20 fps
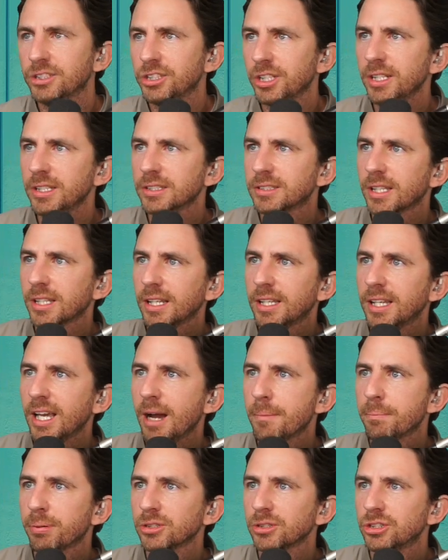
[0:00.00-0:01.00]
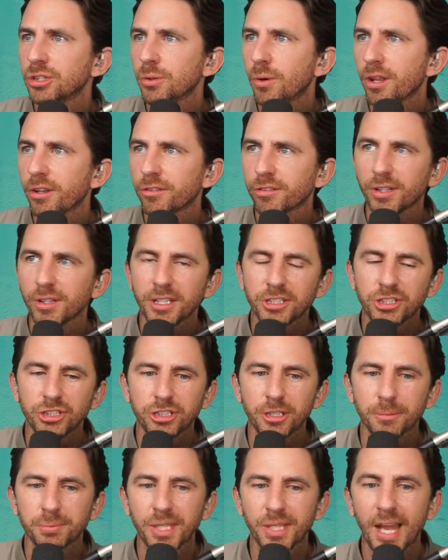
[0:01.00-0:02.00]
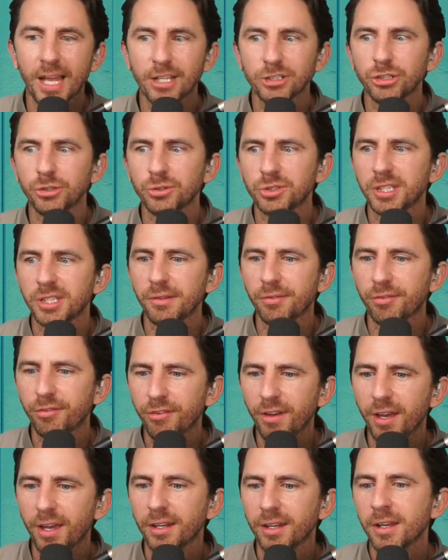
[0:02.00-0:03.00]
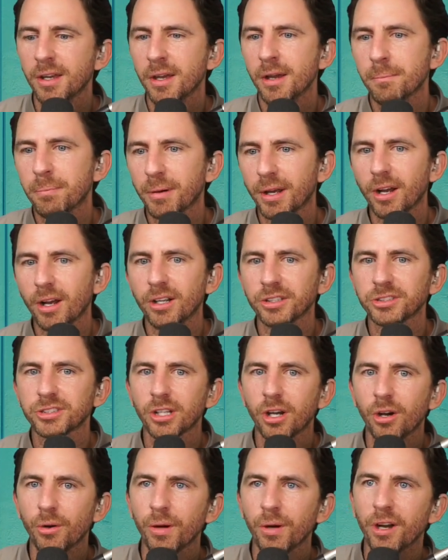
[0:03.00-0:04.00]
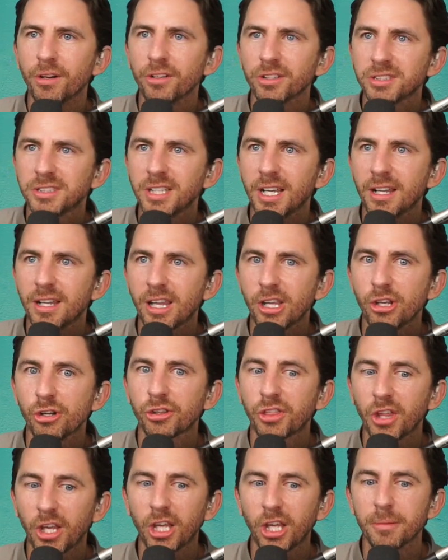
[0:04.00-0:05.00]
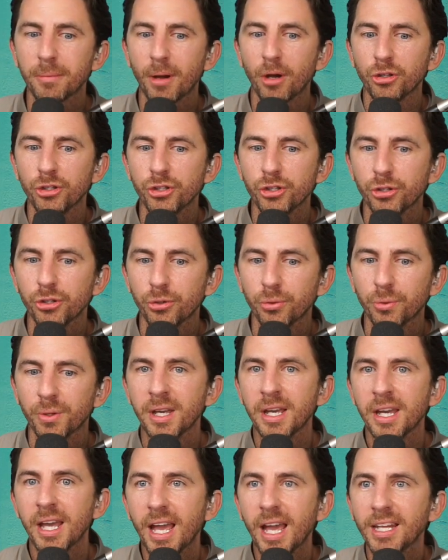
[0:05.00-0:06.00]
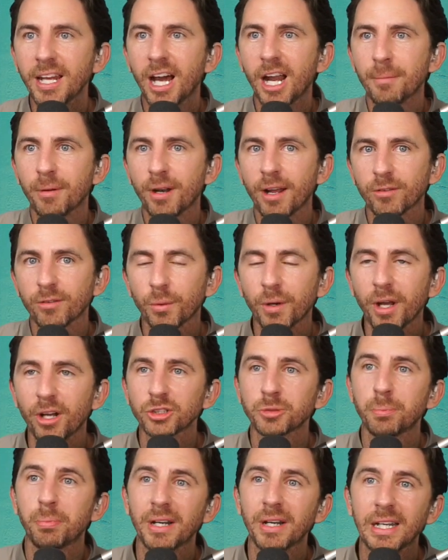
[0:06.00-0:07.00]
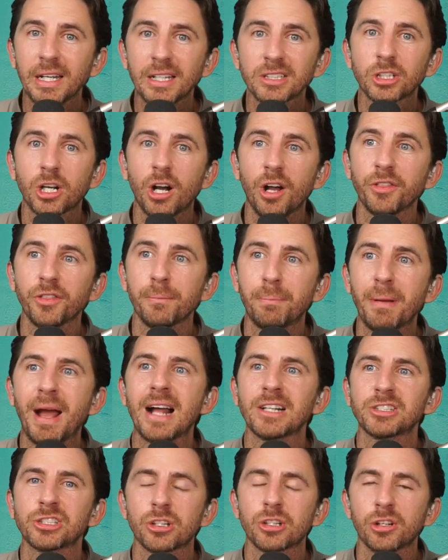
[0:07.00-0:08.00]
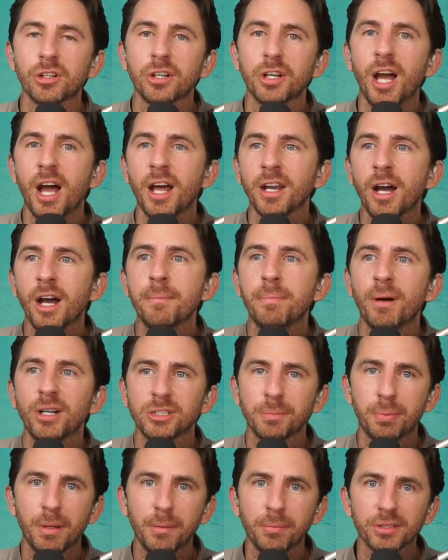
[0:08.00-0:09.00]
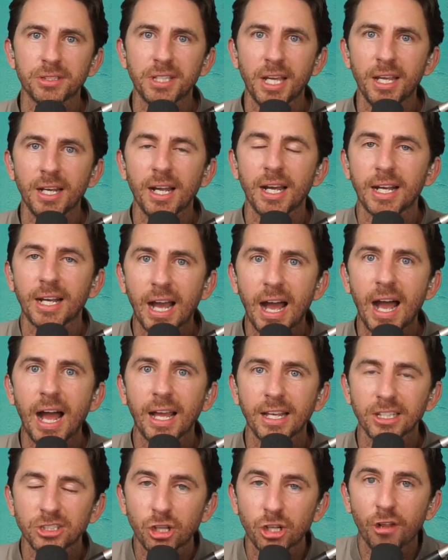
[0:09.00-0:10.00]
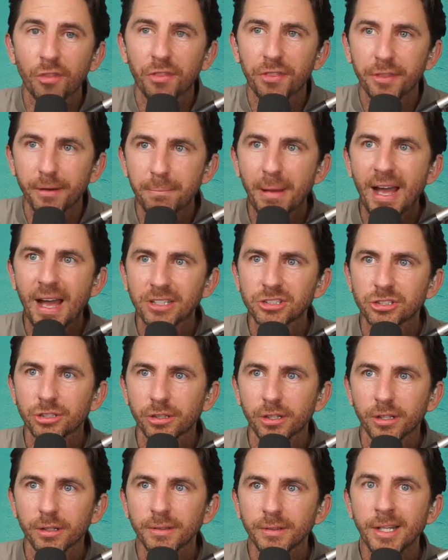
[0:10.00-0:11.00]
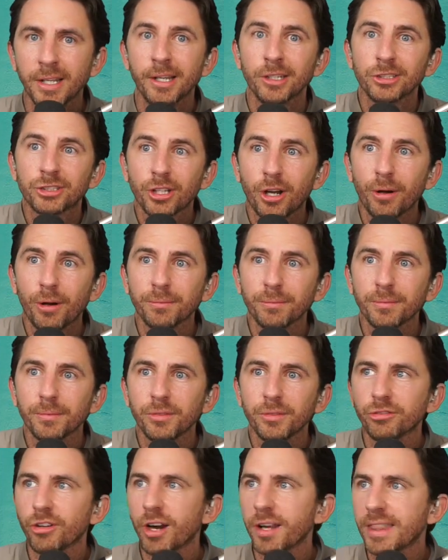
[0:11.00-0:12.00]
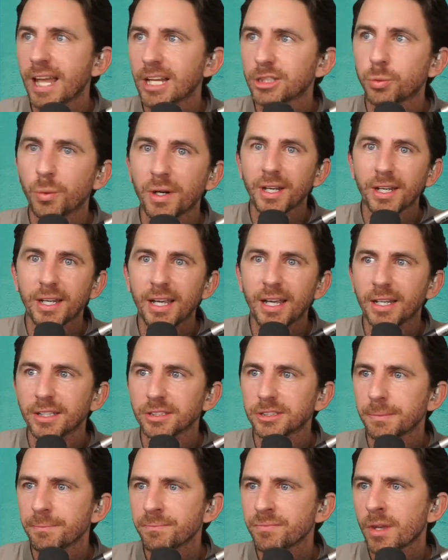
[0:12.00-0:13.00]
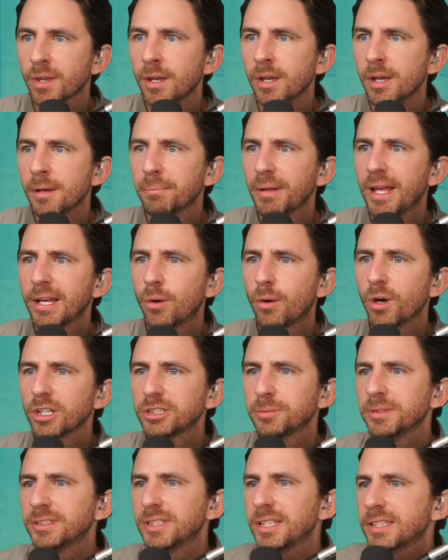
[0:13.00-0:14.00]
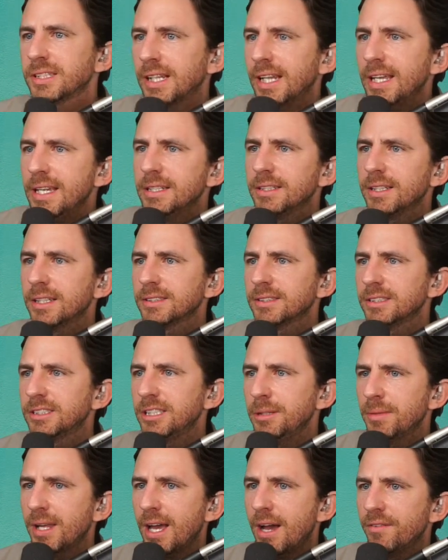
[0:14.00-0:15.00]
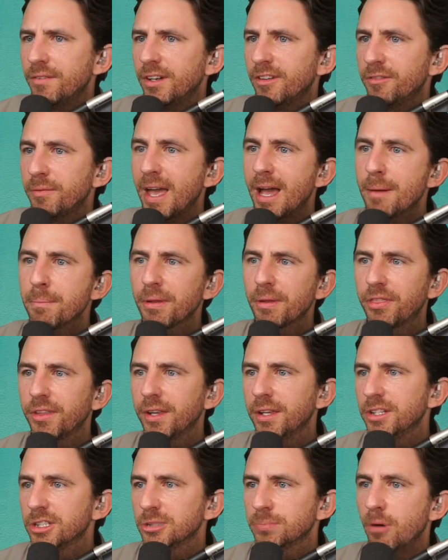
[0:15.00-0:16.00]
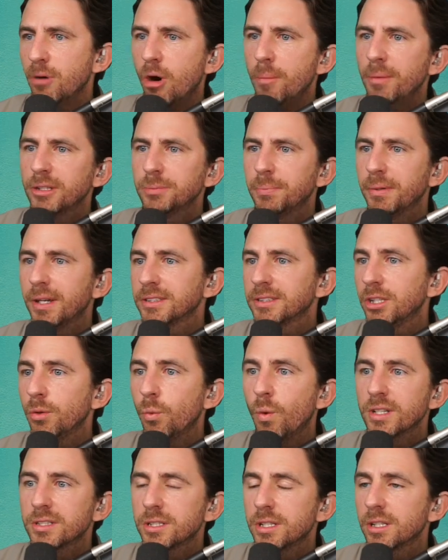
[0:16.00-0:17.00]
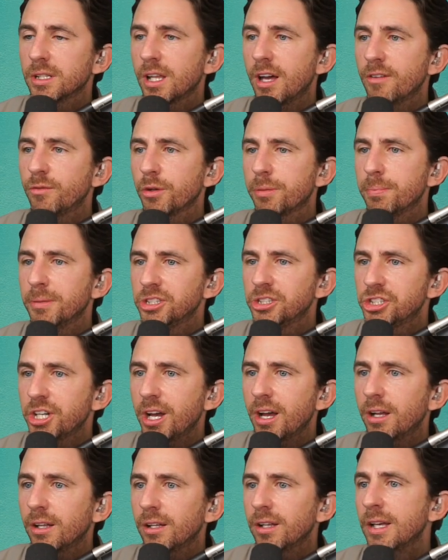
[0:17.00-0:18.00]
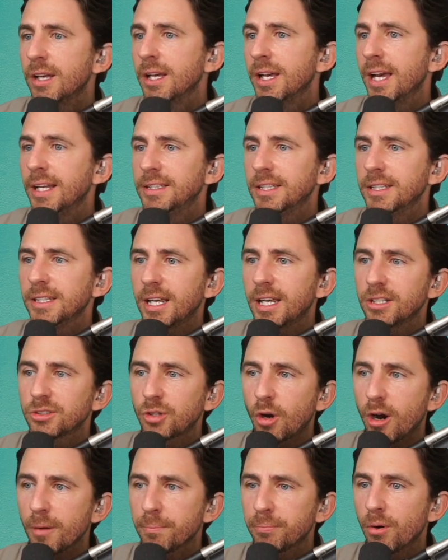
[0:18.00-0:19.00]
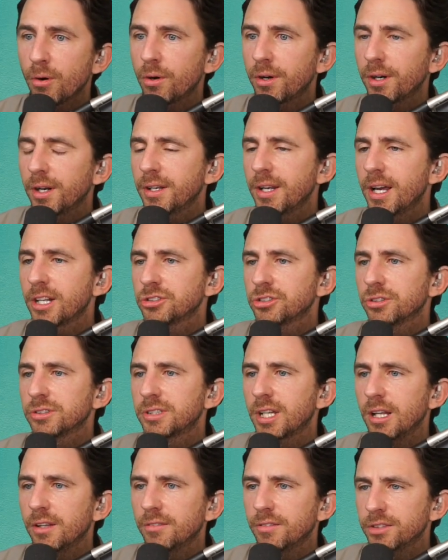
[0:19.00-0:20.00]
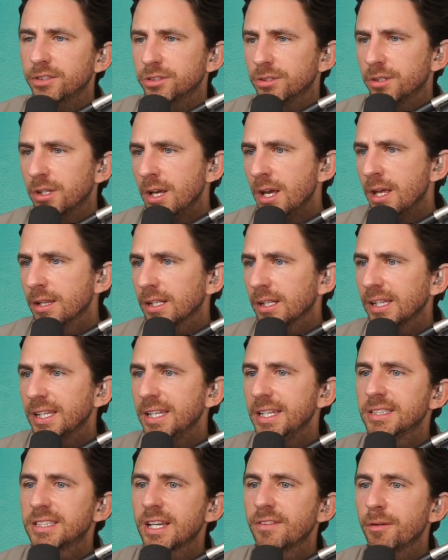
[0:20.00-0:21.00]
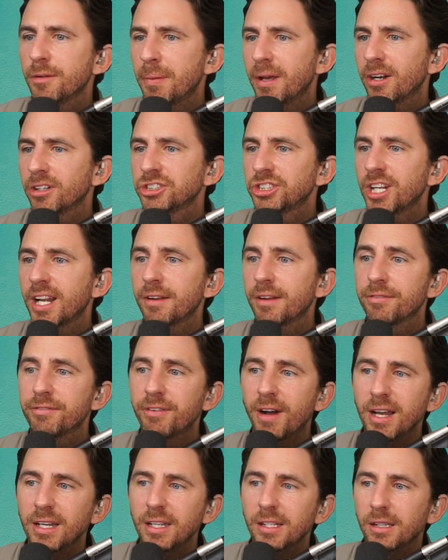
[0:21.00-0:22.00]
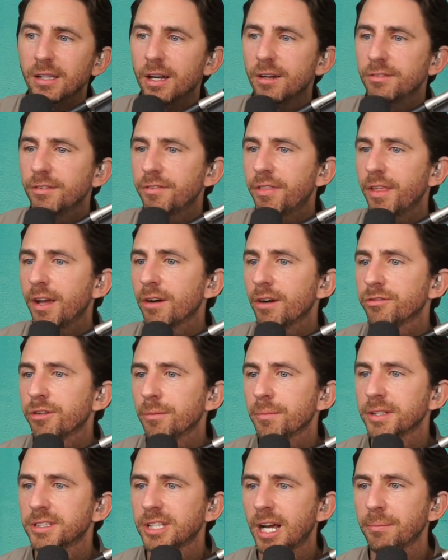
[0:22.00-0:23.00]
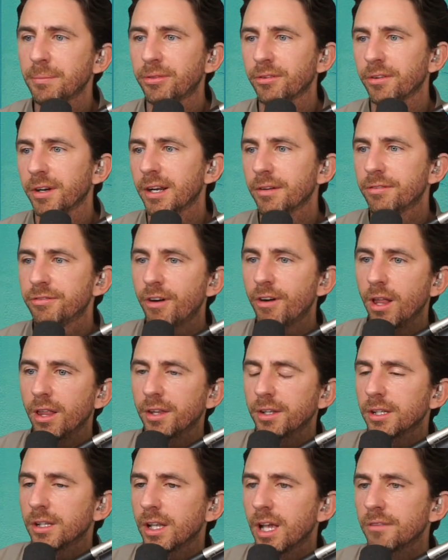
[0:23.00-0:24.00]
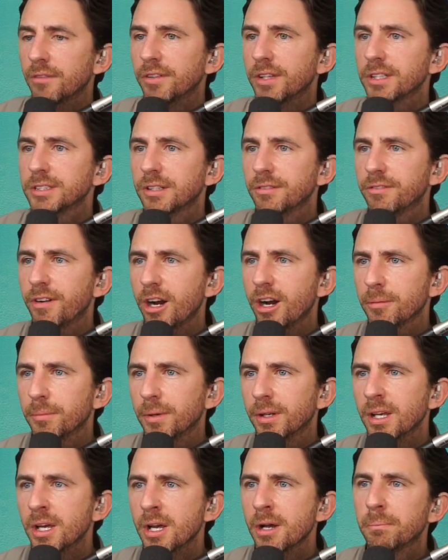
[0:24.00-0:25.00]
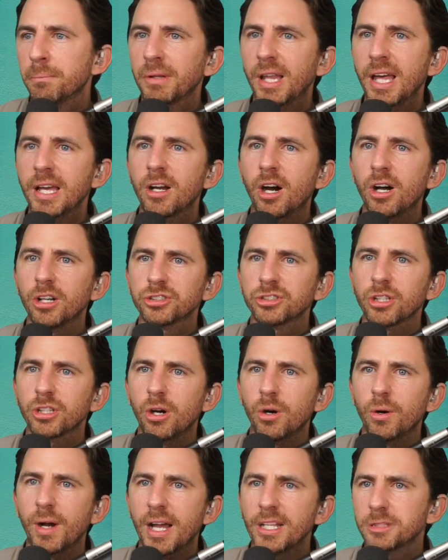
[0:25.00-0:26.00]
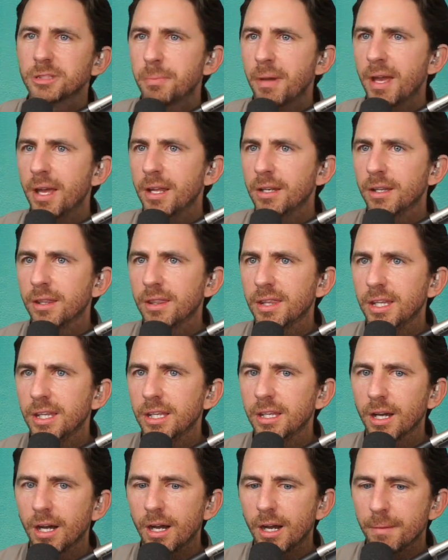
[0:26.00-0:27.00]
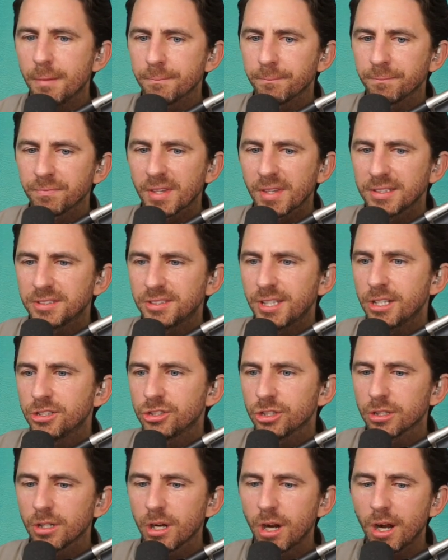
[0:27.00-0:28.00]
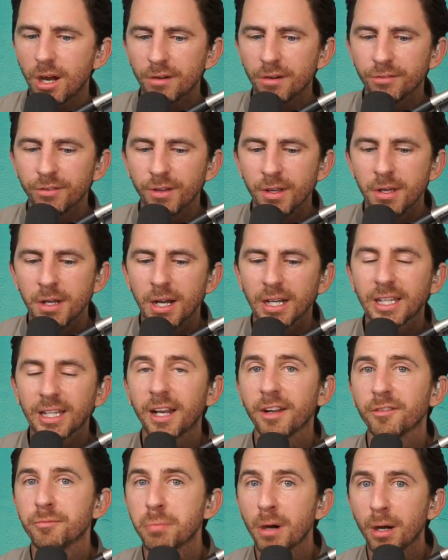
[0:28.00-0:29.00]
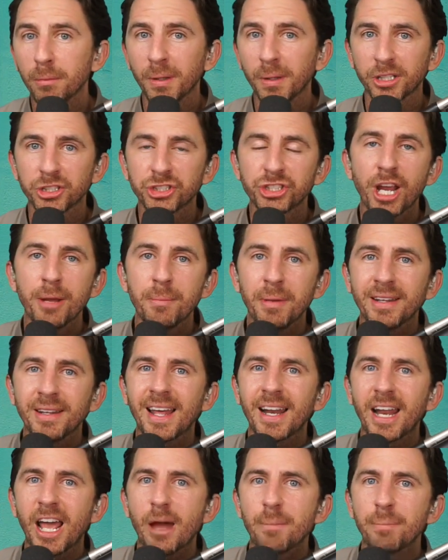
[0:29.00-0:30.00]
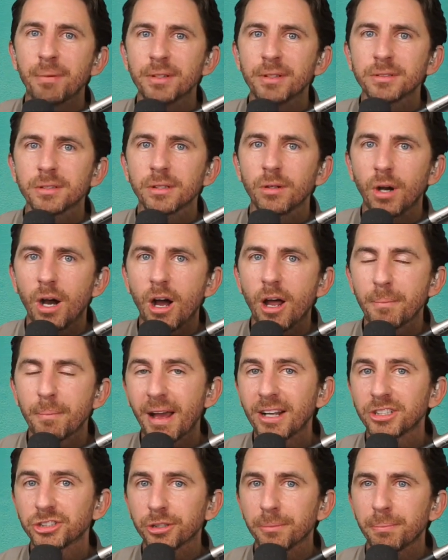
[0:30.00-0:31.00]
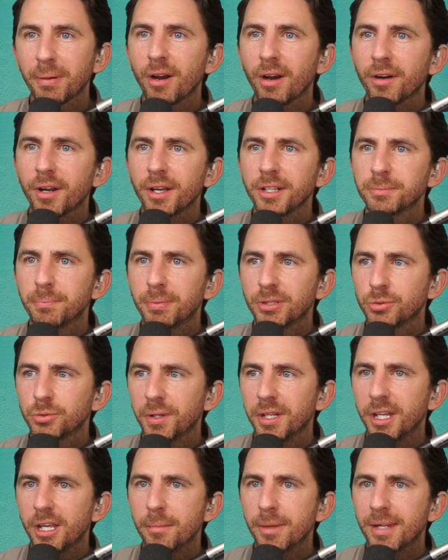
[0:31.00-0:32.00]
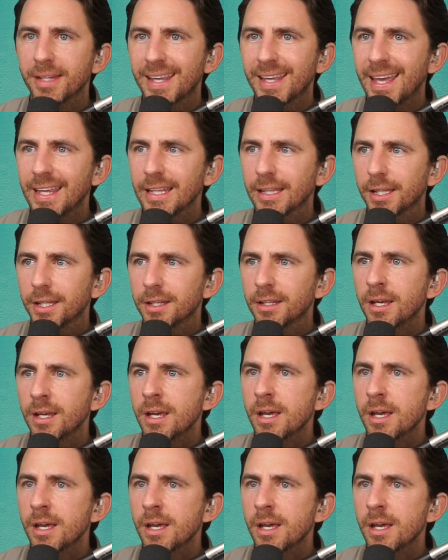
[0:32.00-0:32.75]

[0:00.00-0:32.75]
geez, like, yeah, pursue all the relationships as you see fit, but also understand that you're thinking about you and not about everyone else. But it is called The Bachelor, not a bunch of people date a guy. It's called The Bachelor. So, right, that's it is. Blake Horstmann says Clayton doesn't seem to have enough empathy in these moments because he wasn't in love with Michelle and didn't get his heart broken on national television. The leads have a better shot at finding love if they are from the top three and have fallen in love in this environment. Blake also has been the um, center of a lot of public shaming that happened on Bachelor in Paradise between him and Caelynn.